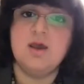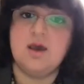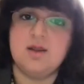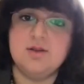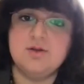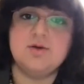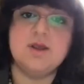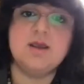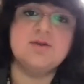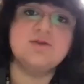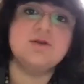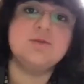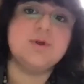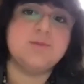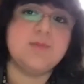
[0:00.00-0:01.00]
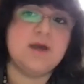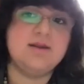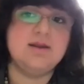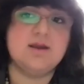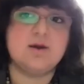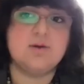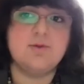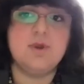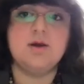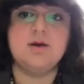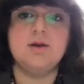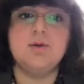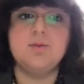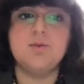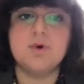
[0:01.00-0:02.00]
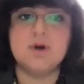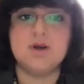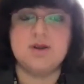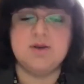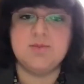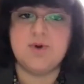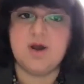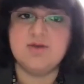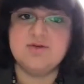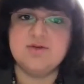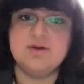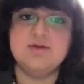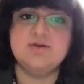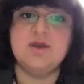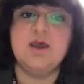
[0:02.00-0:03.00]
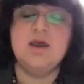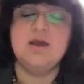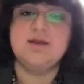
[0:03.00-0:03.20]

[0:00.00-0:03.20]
And during his diplomatic career, he worked in Brussels,